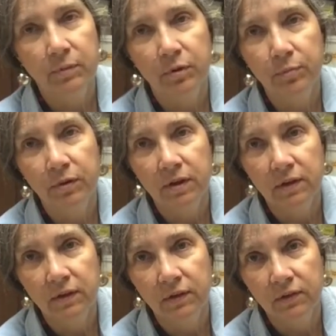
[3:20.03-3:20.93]
I'm going to put
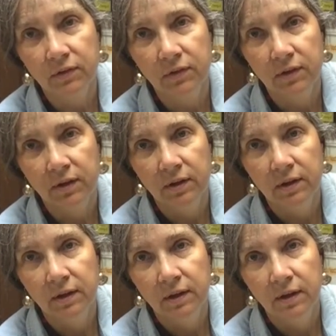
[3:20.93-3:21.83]
in this
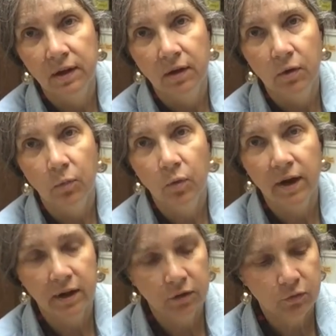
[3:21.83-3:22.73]

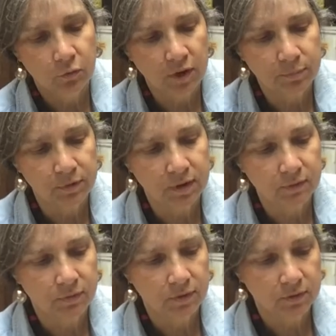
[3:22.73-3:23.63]
wild grape
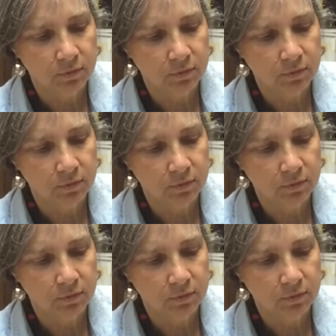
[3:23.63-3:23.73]
leaf.